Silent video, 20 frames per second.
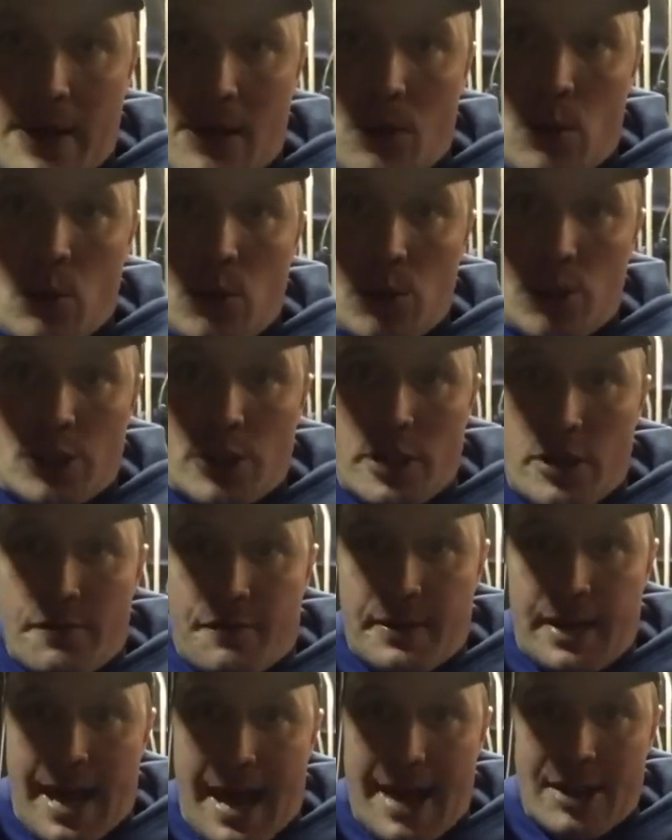also
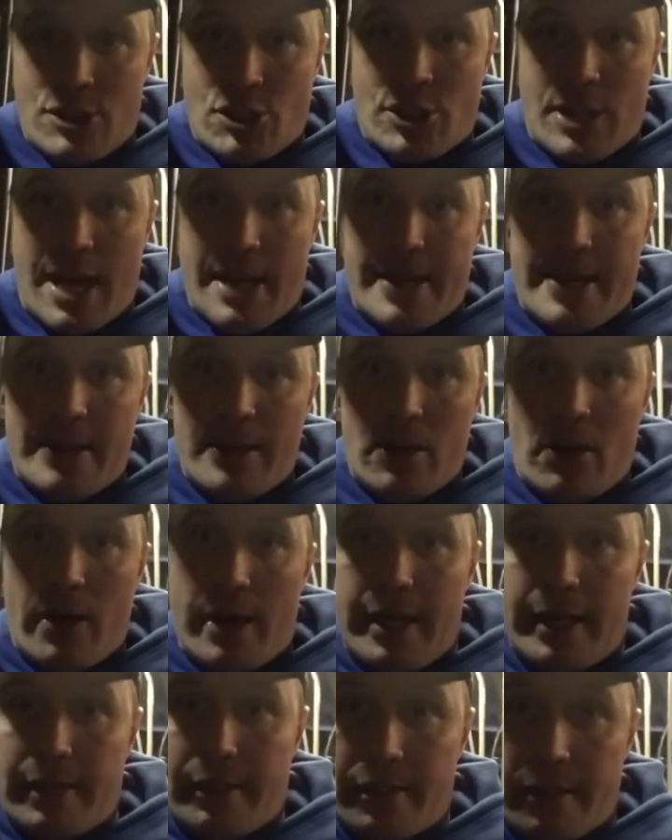for the hashtag
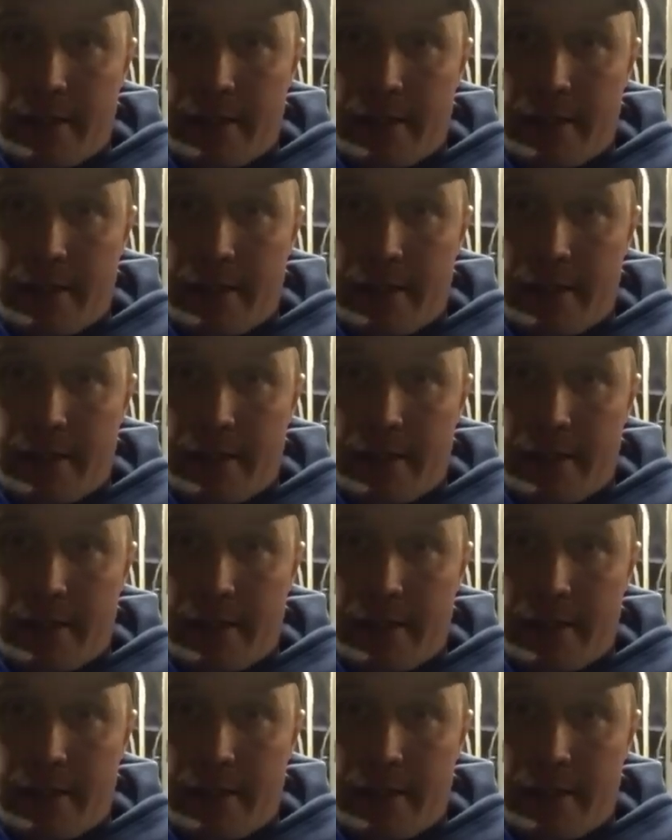United